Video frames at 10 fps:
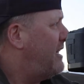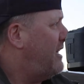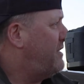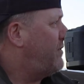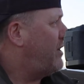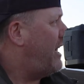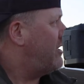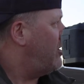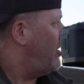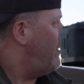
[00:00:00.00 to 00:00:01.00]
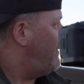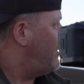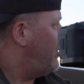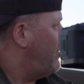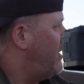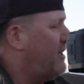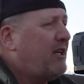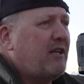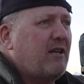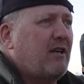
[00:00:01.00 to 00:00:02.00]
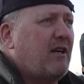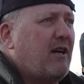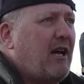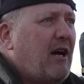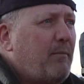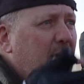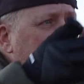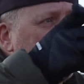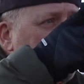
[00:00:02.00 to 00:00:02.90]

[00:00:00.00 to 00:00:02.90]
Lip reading: it's very hard to know for certain how best to